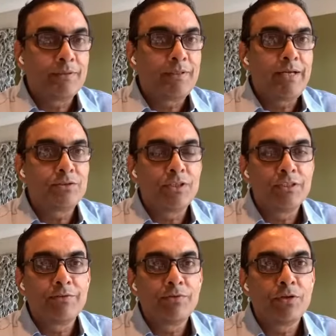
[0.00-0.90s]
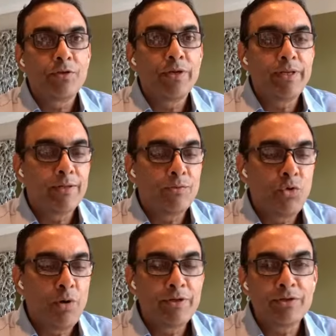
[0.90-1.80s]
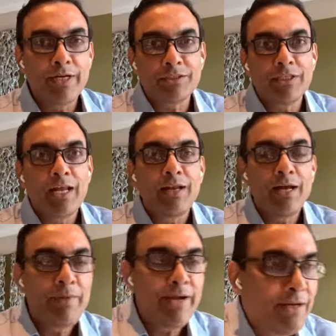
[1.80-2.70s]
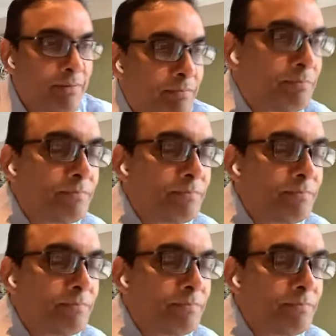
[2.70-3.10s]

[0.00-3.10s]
Thank you, Sanjiv, for the really warm introduction. I'll make a